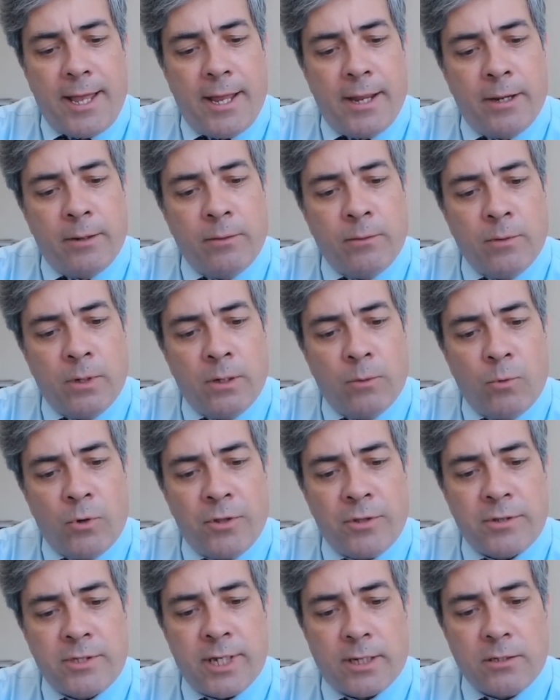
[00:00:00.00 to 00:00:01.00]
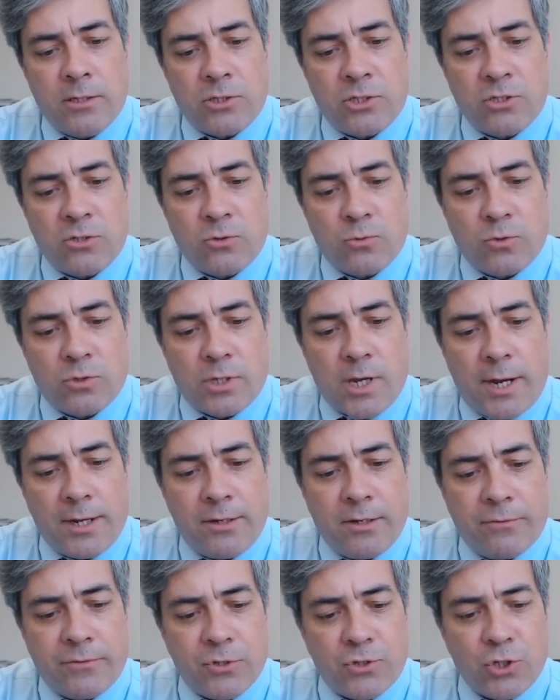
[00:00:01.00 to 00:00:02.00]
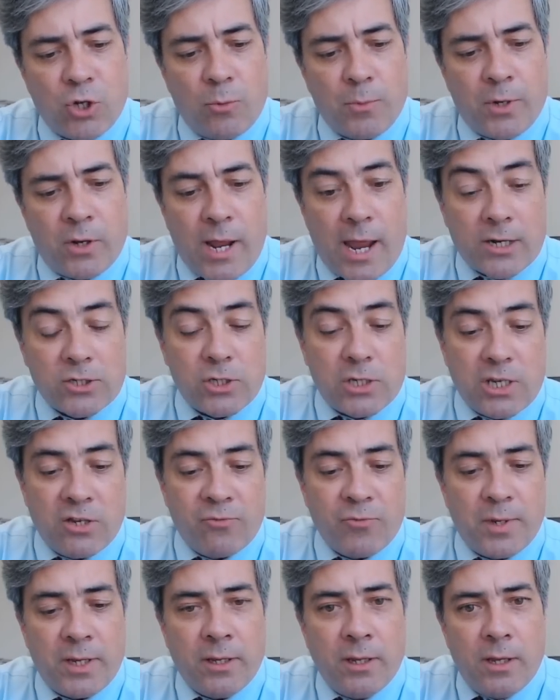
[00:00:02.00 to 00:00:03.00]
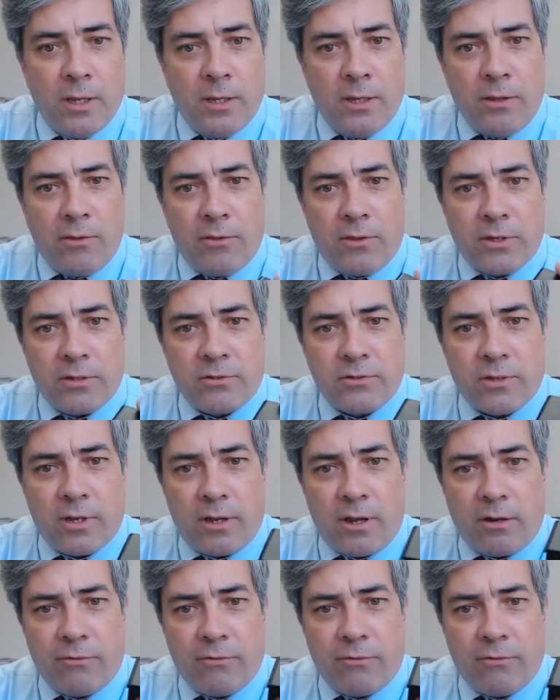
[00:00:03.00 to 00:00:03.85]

And uh, one of the technicians was kind enough to show me, actually give me this.